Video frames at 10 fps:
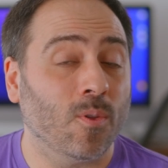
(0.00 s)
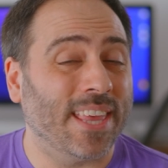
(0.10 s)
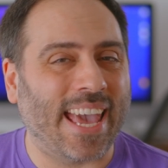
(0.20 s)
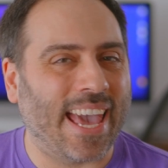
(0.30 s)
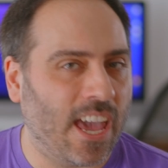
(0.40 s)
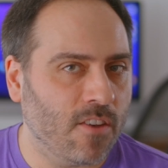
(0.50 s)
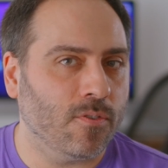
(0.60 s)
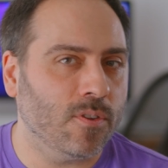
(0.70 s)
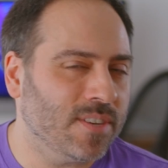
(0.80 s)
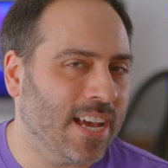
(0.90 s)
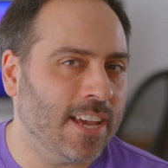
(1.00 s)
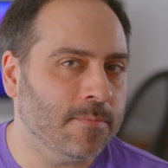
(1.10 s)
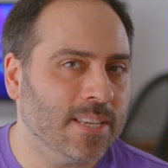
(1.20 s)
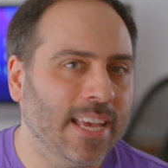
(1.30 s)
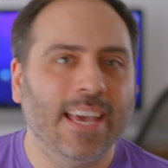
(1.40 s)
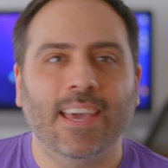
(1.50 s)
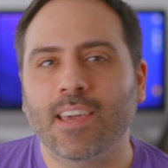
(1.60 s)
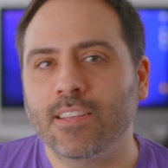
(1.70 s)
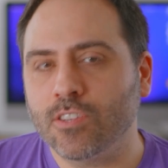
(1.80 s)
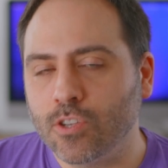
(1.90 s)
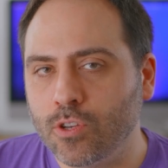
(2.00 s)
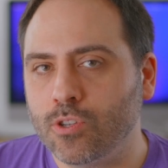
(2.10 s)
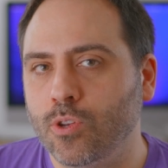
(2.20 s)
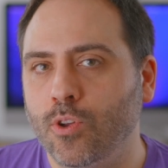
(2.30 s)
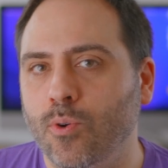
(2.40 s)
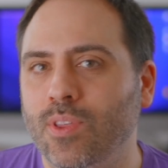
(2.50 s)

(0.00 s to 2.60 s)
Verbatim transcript: only a handful of times, it's good to know